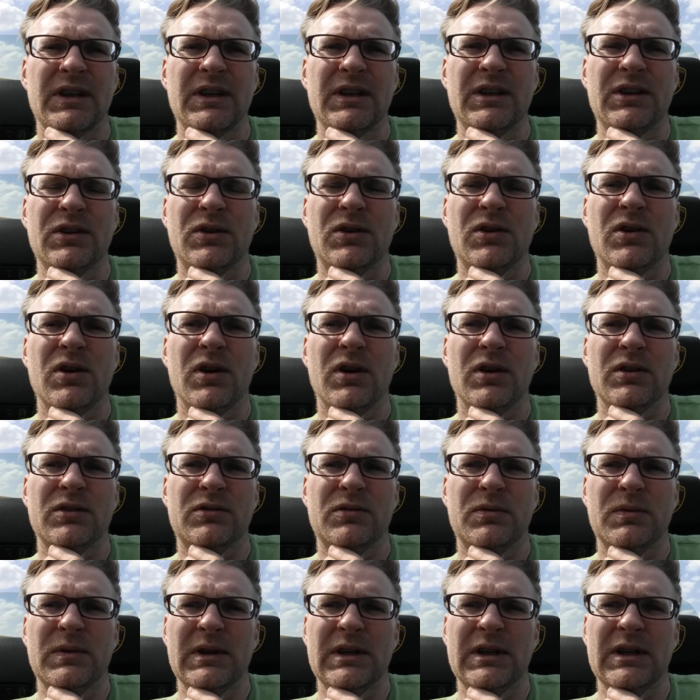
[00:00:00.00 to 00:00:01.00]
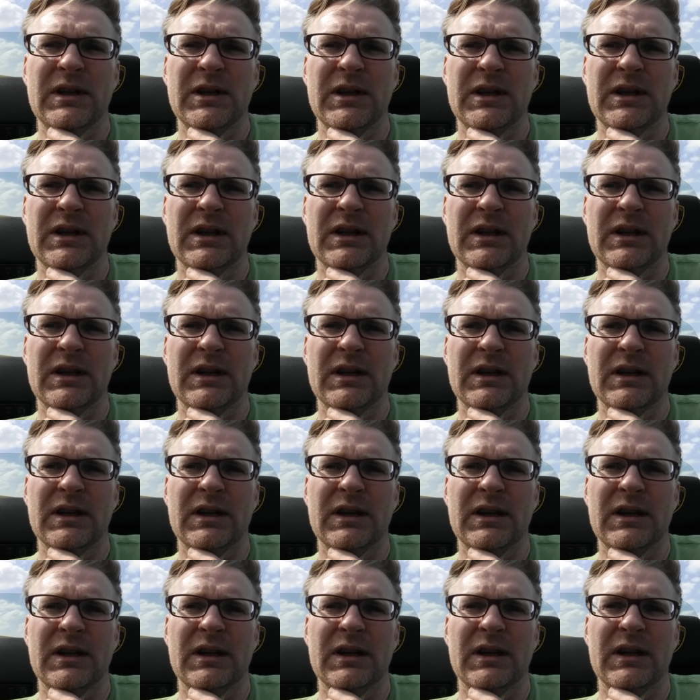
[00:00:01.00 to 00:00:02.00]
you can't really
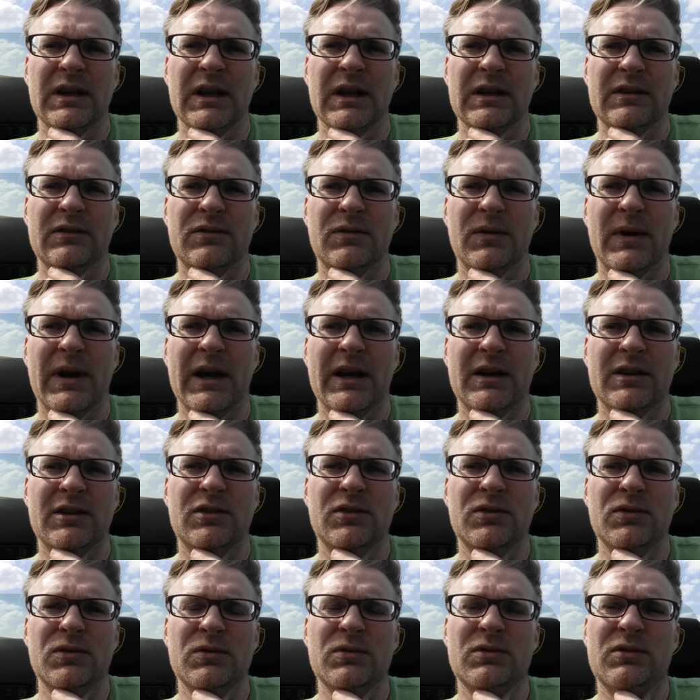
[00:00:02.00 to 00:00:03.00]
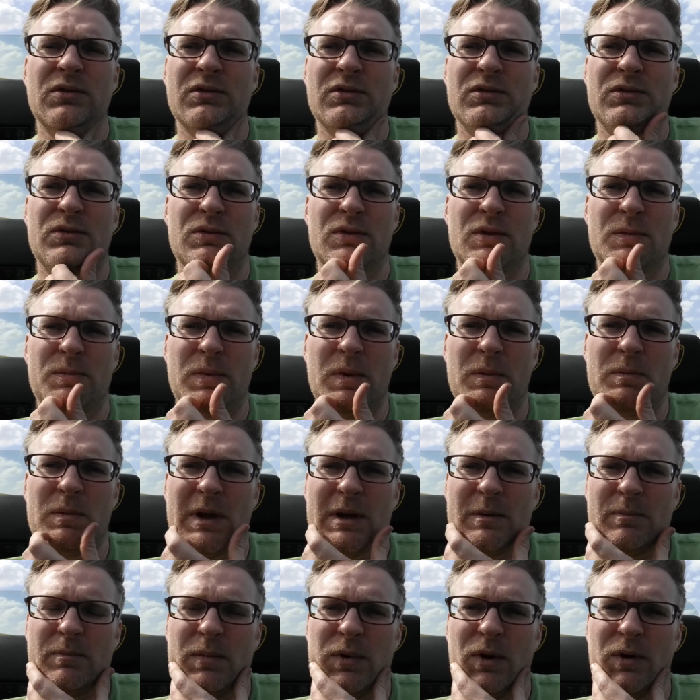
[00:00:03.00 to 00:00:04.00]
attract users to the
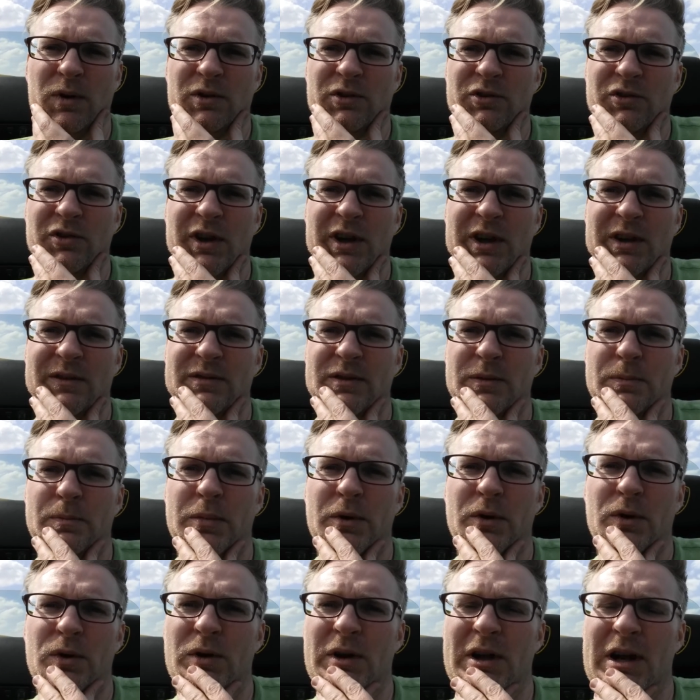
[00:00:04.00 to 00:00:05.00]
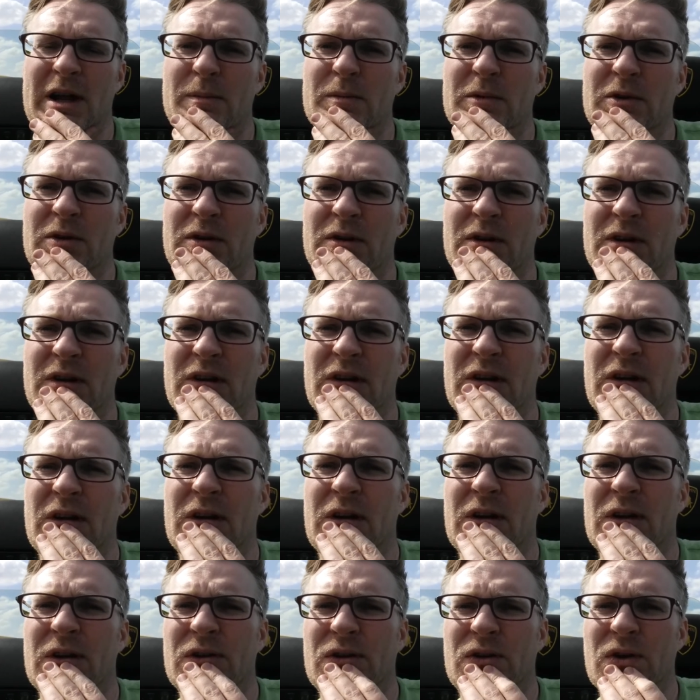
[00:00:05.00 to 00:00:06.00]
public blockchain if the programmer
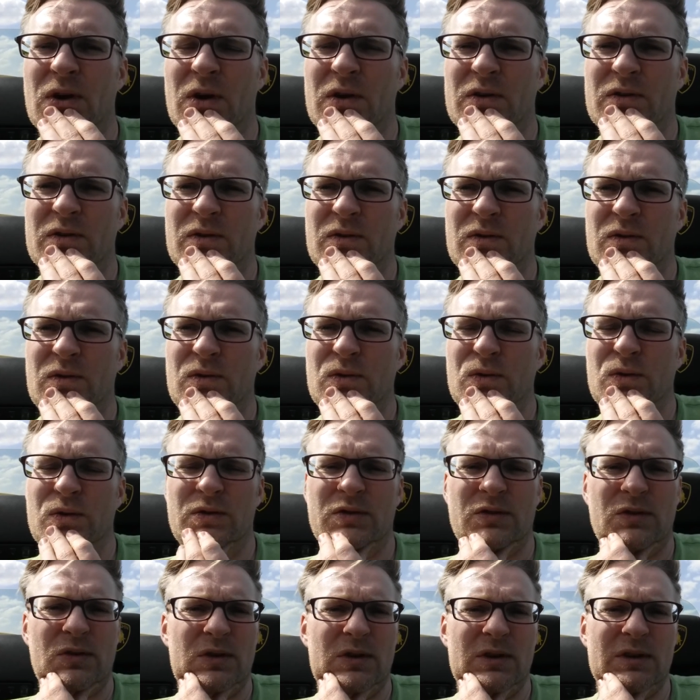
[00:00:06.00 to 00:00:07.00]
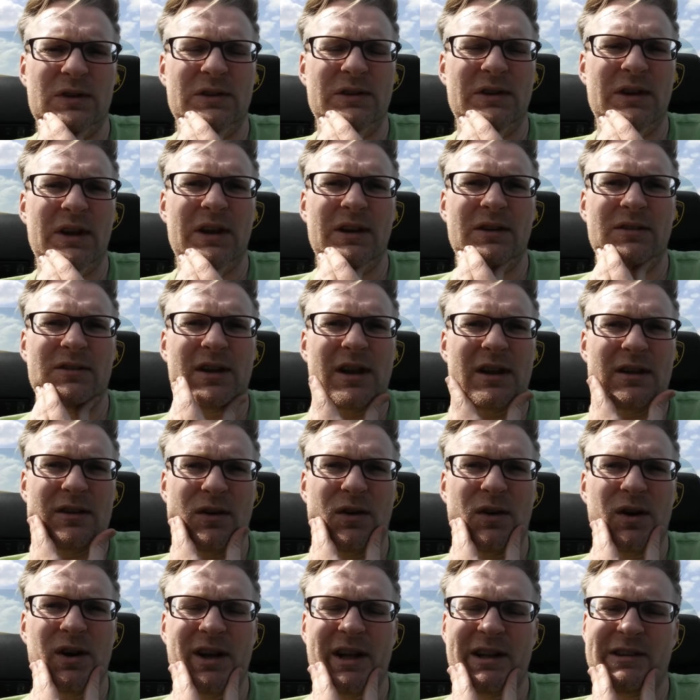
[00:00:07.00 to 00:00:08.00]
doesn't do certain things that
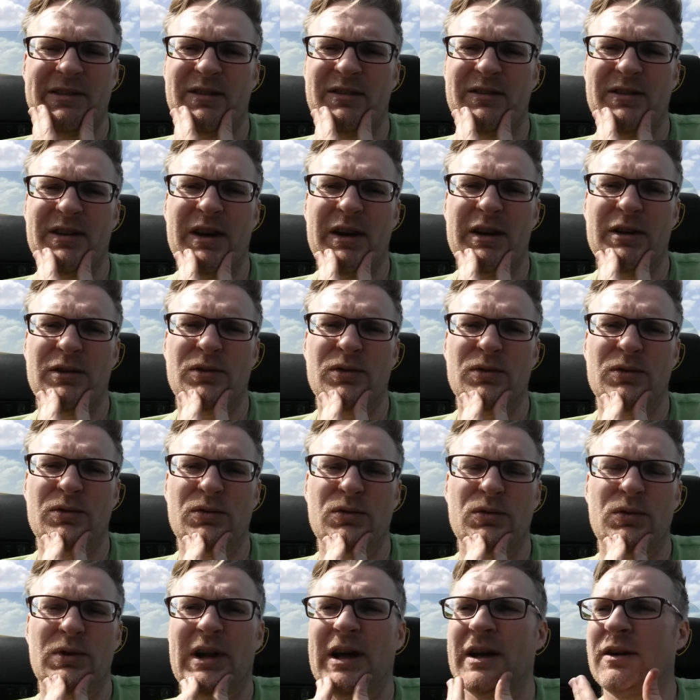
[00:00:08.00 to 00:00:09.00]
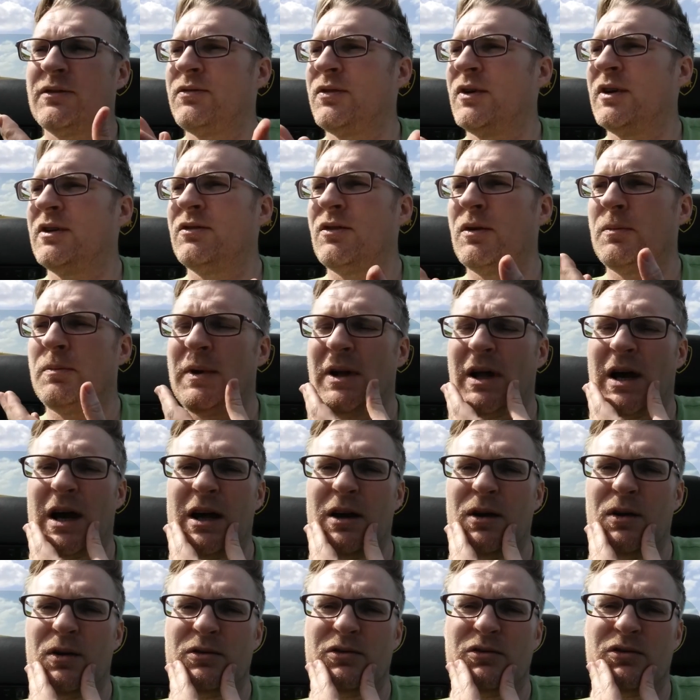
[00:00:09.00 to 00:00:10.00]
are necessary to do. Like, for example,
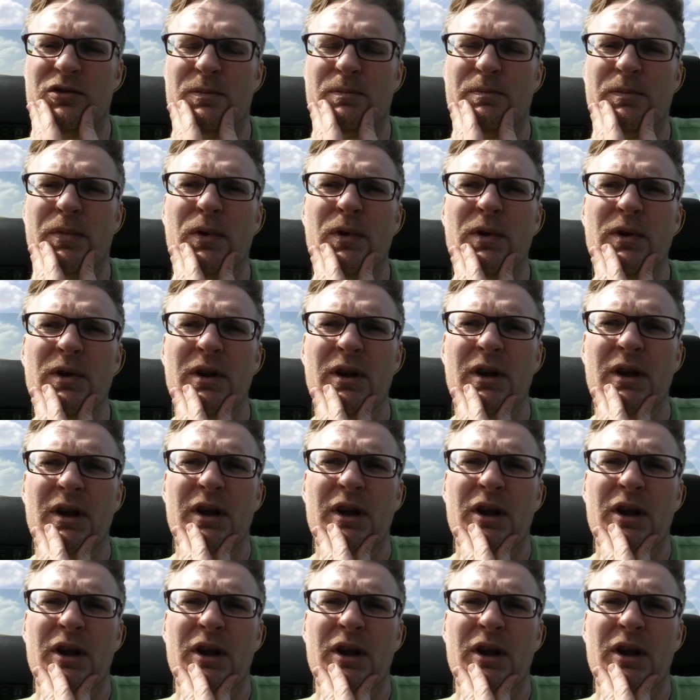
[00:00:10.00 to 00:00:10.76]
I launched a poll.